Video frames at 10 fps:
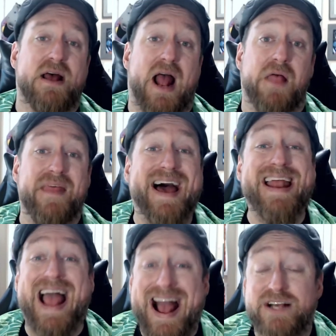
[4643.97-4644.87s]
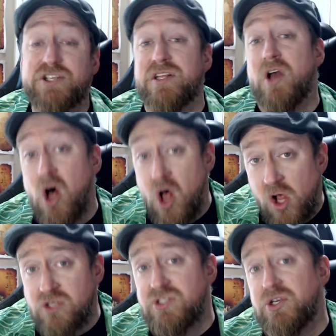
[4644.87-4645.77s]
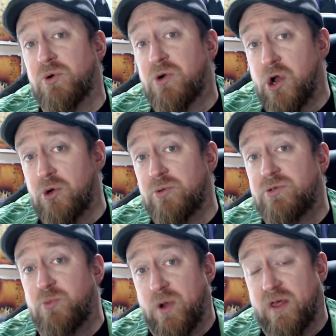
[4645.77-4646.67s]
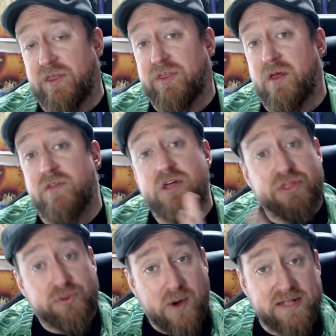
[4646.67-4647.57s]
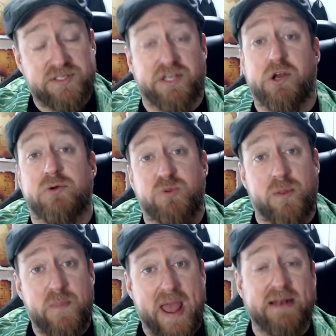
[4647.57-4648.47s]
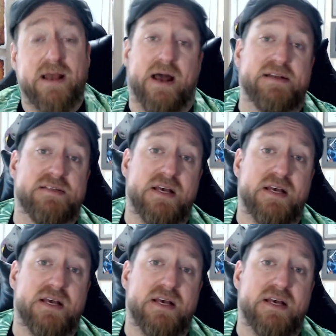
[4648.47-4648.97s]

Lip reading: and that actually also goes with the threats. It goes with bad guys.